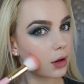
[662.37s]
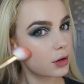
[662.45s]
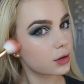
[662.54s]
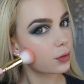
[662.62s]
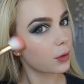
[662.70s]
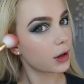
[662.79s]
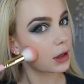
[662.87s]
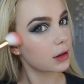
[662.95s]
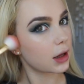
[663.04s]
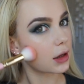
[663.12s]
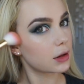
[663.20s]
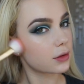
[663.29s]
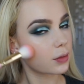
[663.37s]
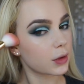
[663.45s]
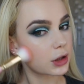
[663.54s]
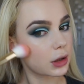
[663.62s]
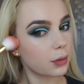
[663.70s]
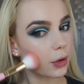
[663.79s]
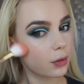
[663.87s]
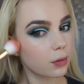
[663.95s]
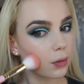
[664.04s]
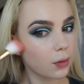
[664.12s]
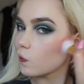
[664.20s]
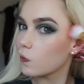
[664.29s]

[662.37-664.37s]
and just working that into my cheekbone.